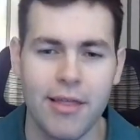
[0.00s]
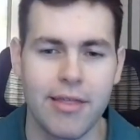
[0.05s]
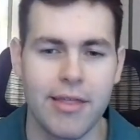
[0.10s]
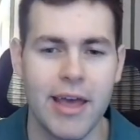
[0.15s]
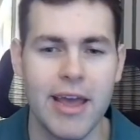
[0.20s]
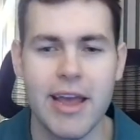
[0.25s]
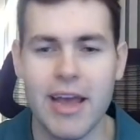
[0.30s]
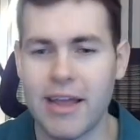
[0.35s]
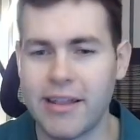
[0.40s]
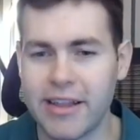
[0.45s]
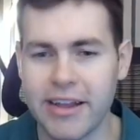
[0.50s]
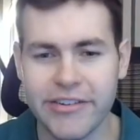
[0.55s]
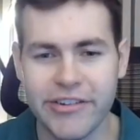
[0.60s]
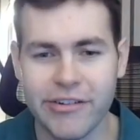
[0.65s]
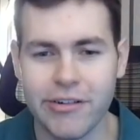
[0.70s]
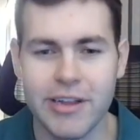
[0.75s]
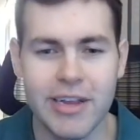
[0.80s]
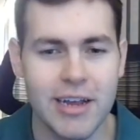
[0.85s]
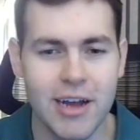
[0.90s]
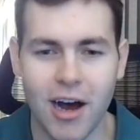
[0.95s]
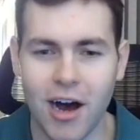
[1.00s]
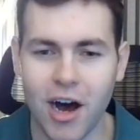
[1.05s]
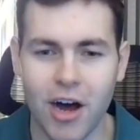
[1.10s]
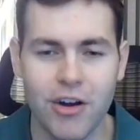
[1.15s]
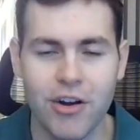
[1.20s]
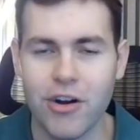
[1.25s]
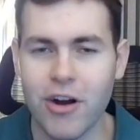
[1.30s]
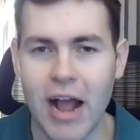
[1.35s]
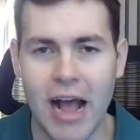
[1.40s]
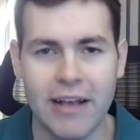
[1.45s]
they initially
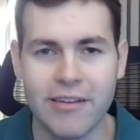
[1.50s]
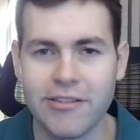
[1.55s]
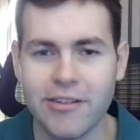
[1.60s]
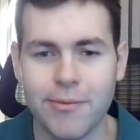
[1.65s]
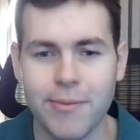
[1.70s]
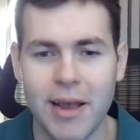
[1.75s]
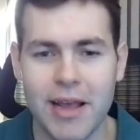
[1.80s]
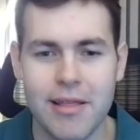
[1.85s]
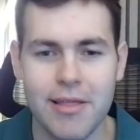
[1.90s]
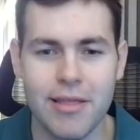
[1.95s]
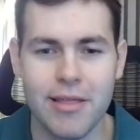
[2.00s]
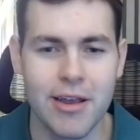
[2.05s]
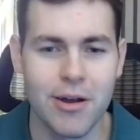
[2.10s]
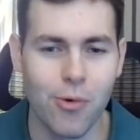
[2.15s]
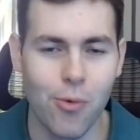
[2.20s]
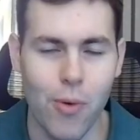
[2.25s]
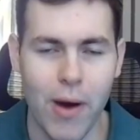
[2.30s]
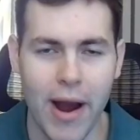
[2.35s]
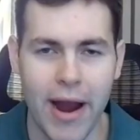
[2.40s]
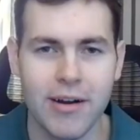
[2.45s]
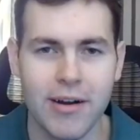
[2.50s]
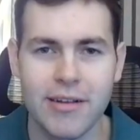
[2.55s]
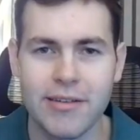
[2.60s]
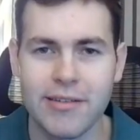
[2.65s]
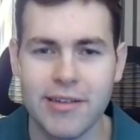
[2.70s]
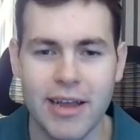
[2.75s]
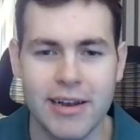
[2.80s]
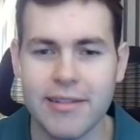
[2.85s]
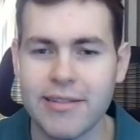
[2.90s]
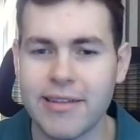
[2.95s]
underestimate the
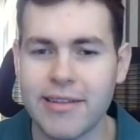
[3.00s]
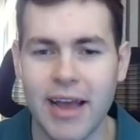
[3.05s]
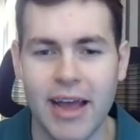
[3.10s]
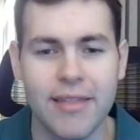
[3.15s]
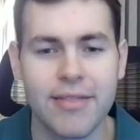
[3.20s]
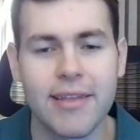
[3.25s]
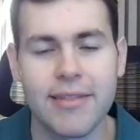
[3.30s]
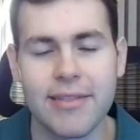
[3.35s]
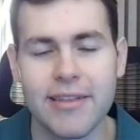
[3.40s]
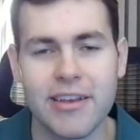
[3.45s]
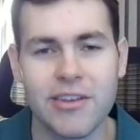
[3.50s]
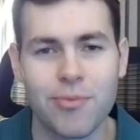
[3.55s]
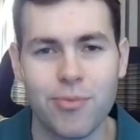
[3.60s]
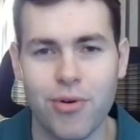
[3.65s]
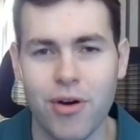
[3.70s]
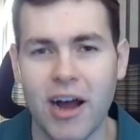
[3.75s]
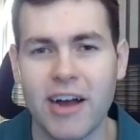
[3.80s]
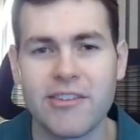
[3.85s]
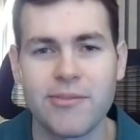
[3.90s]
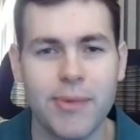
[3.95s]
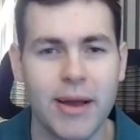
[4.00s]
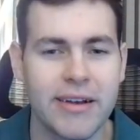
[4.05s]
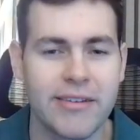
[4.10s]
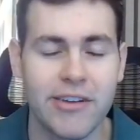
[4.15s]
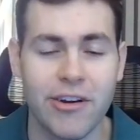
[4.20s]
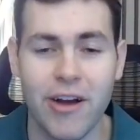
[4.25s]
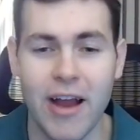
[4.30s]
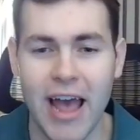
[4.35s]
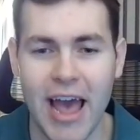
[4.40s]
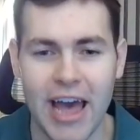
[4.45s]
awareness and intent that these prospects
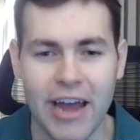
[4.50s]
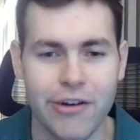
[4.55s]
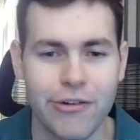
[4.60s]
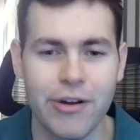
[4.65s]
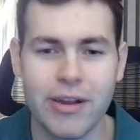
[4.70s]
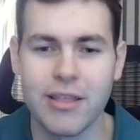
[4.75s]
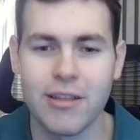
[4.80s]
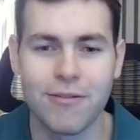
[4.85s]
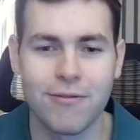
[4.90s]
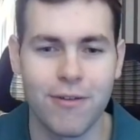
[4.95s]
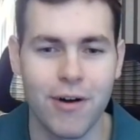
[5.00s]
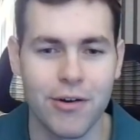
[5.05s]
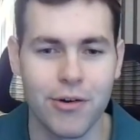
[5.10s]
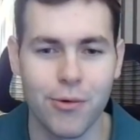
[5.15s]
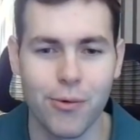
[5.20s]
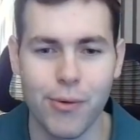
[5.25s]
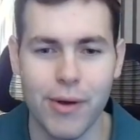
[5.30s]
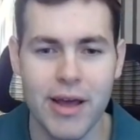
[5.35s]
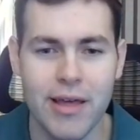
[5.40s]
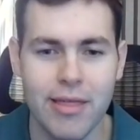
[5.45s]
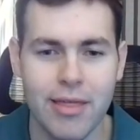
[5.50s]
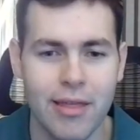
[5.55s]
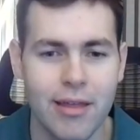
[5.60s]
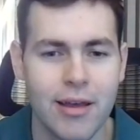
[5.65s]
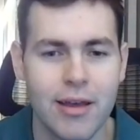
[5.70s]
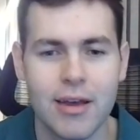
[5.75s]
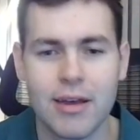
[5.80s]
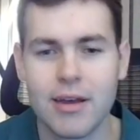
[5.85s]
are entering the funnel with.